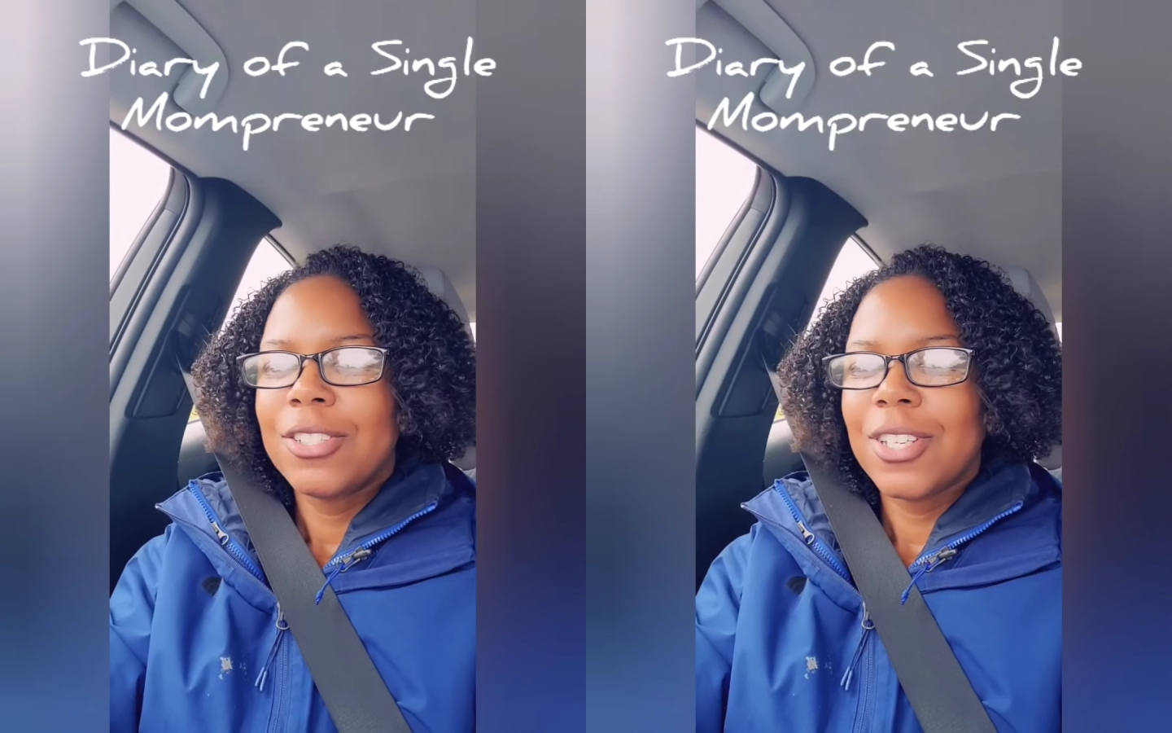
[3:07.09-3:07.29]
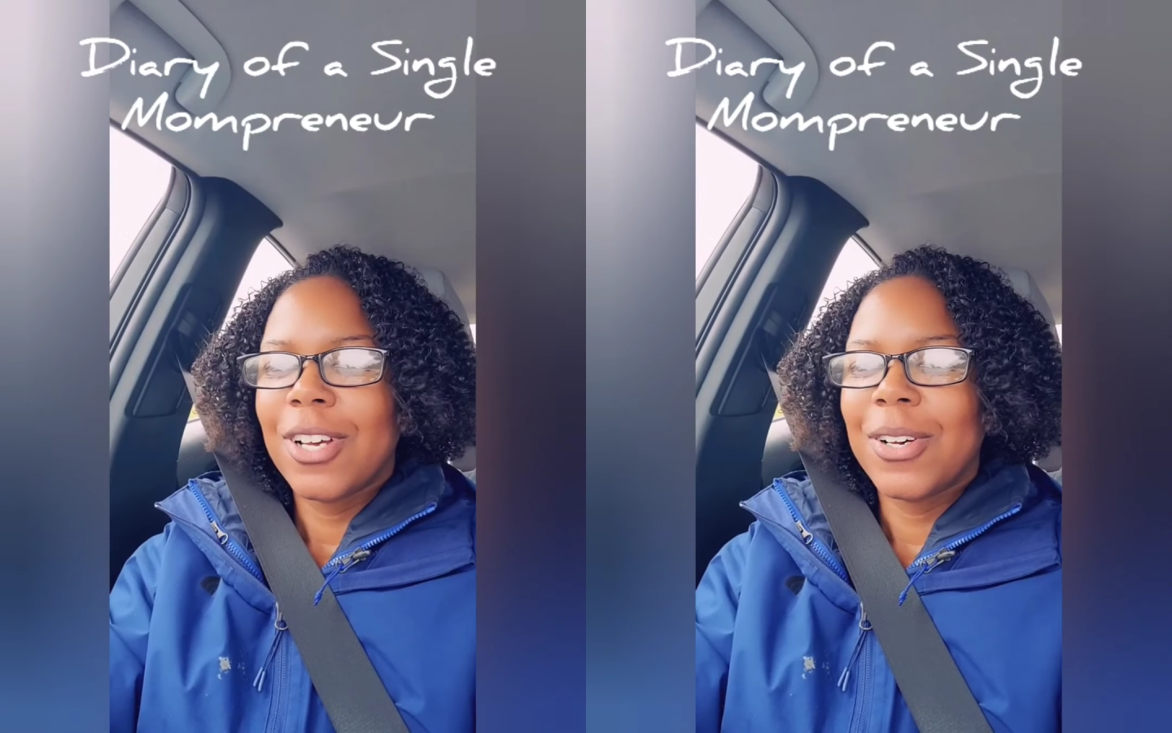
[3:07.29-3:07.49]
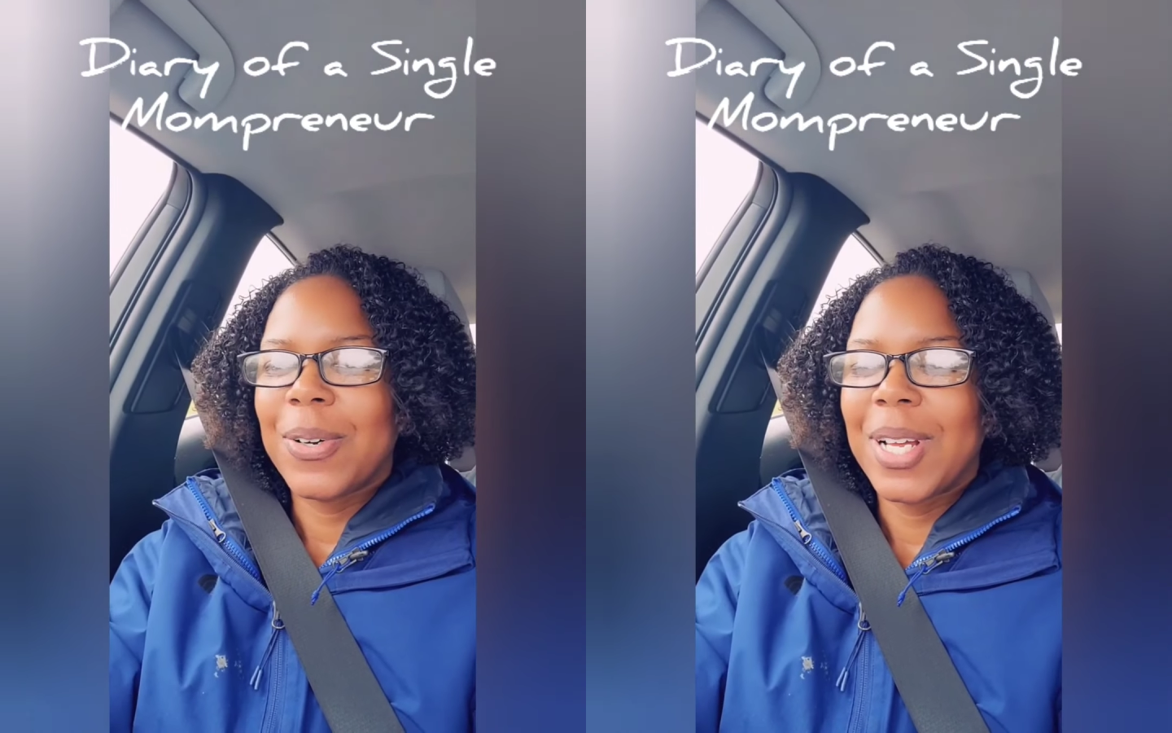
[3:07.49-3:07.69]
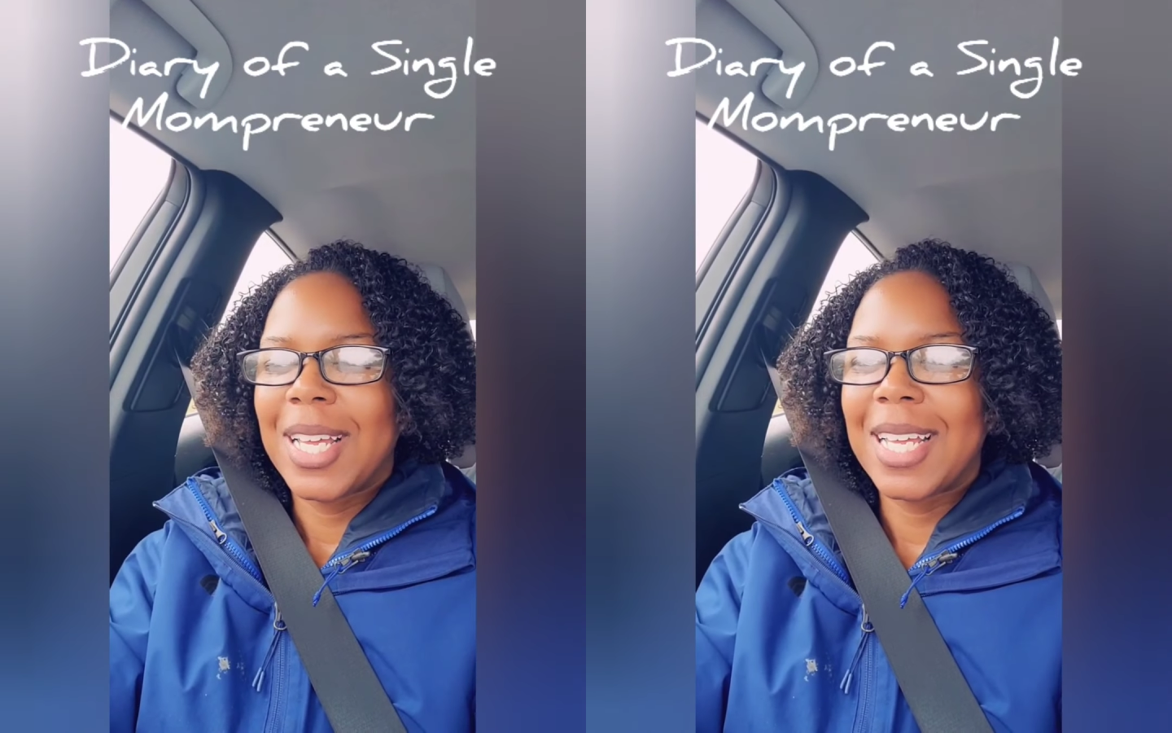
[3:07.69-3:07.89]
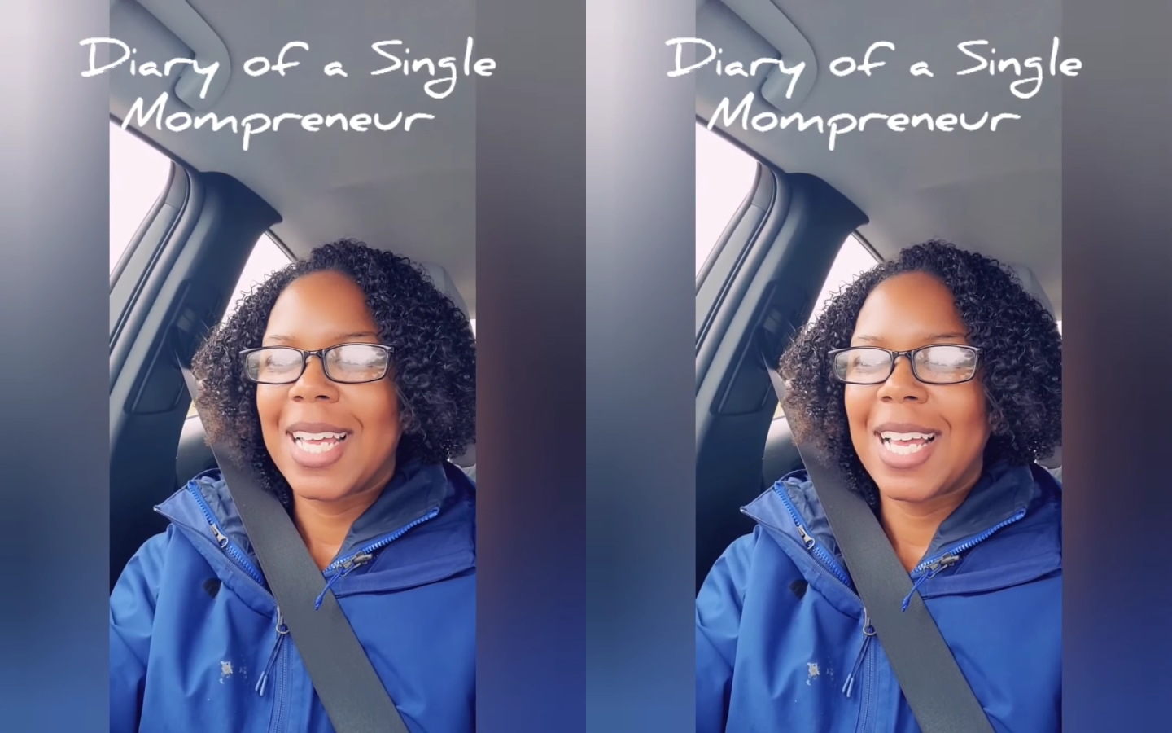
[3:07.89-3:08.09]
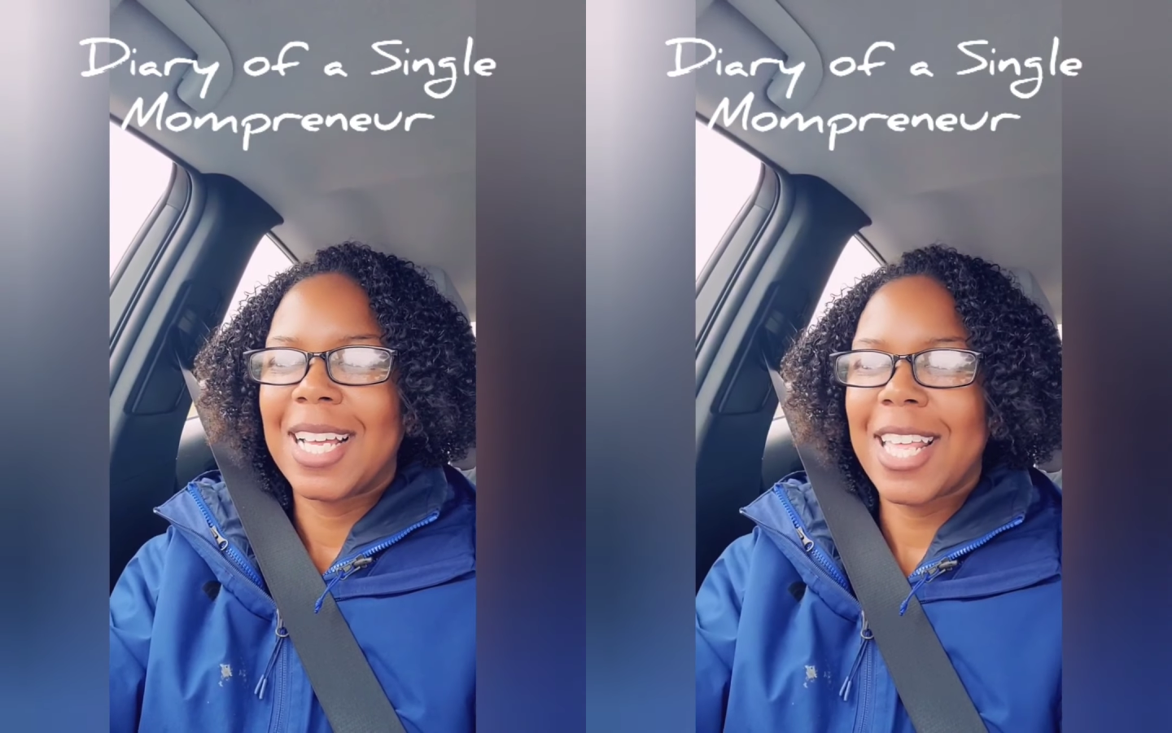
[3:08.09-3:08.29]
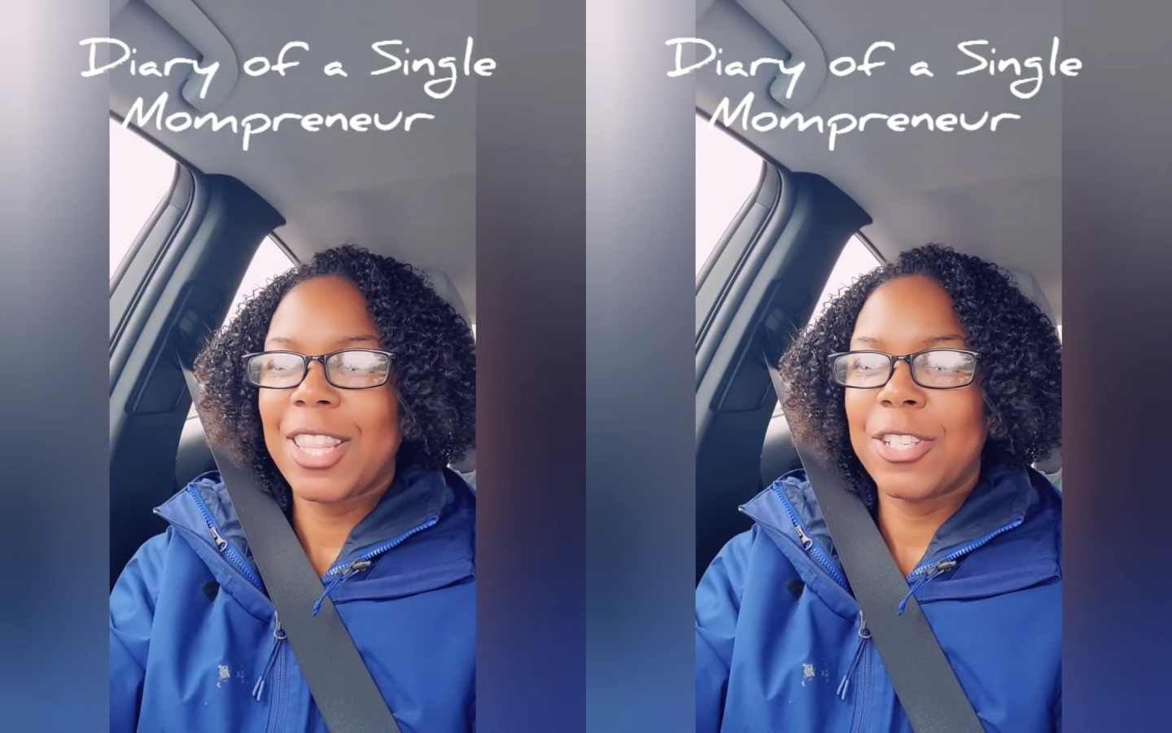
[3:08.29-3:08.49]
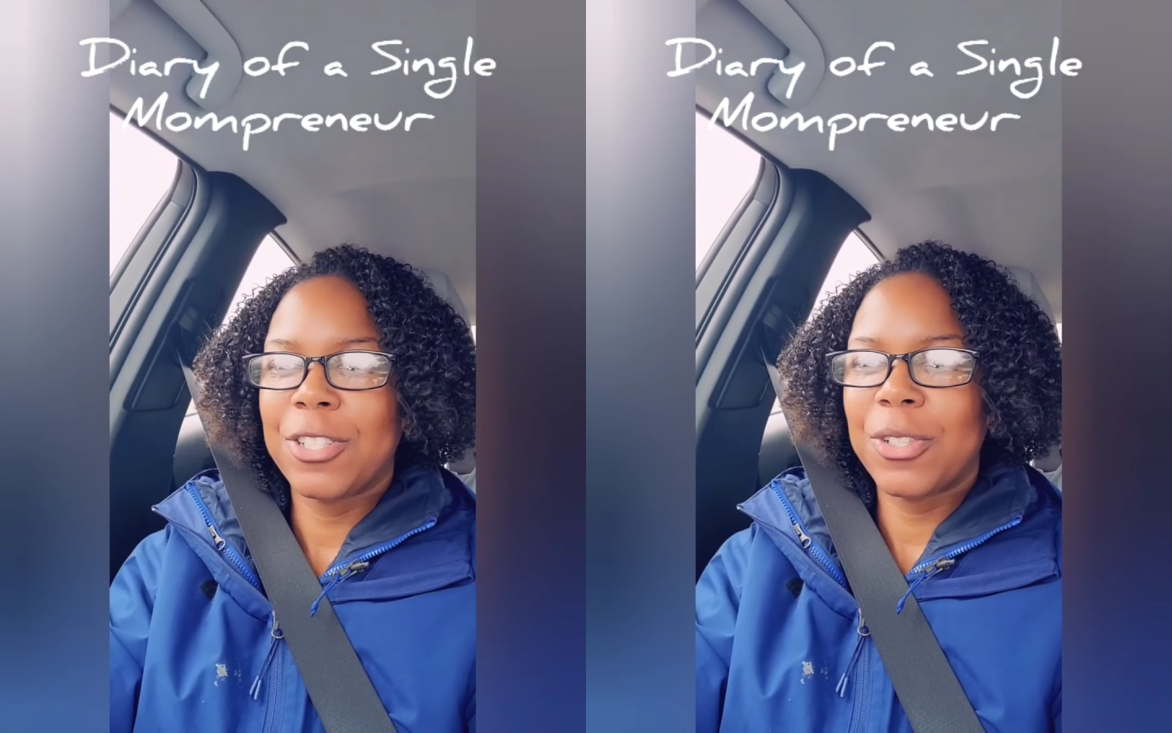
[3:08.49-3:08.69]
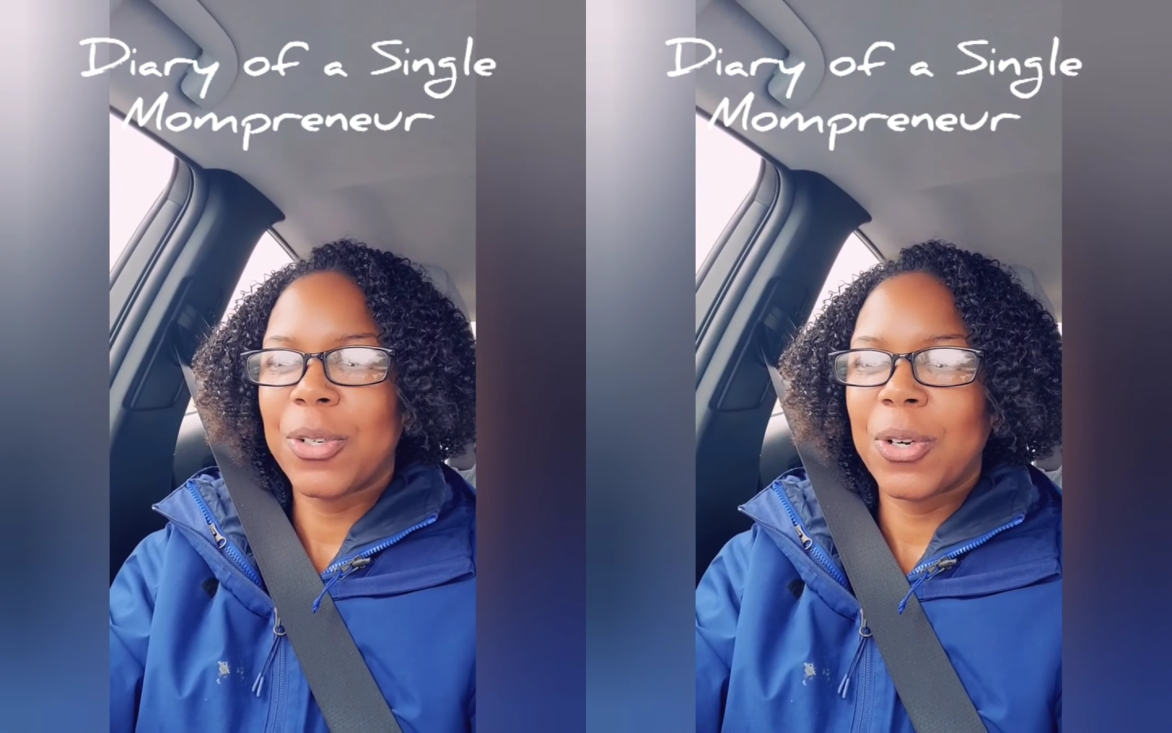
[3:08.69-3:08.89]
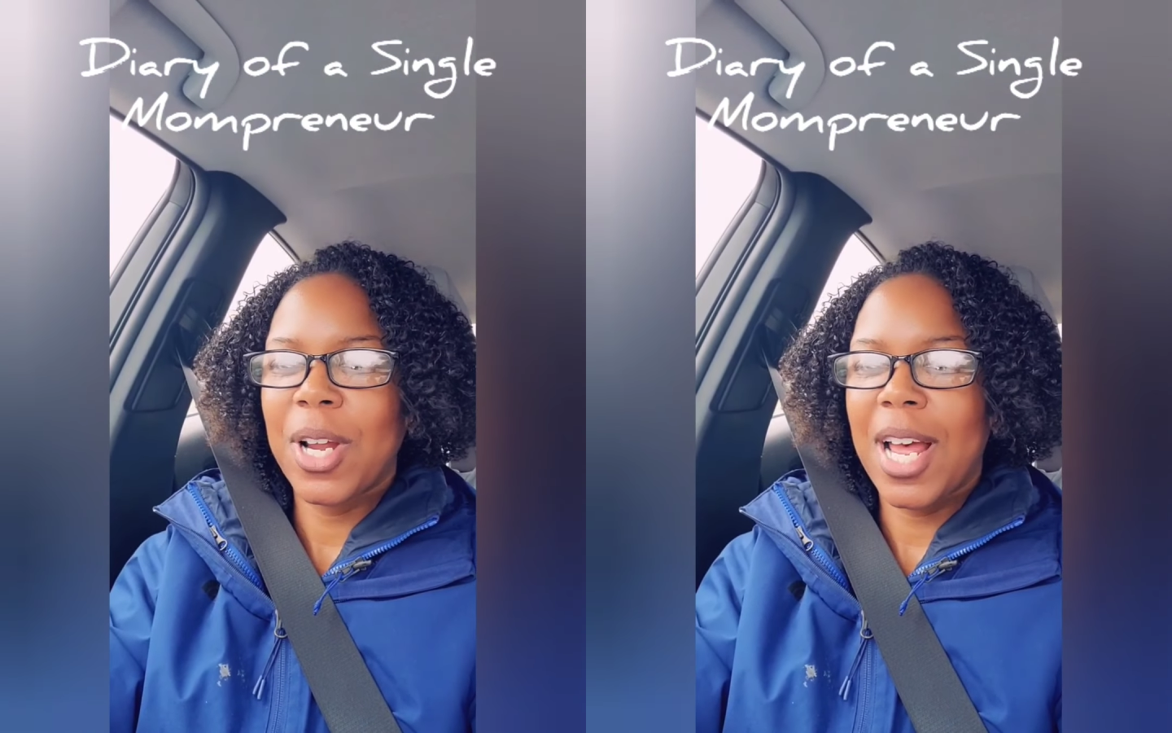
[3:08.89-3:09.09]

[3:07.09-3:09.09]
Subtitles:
So, at the store,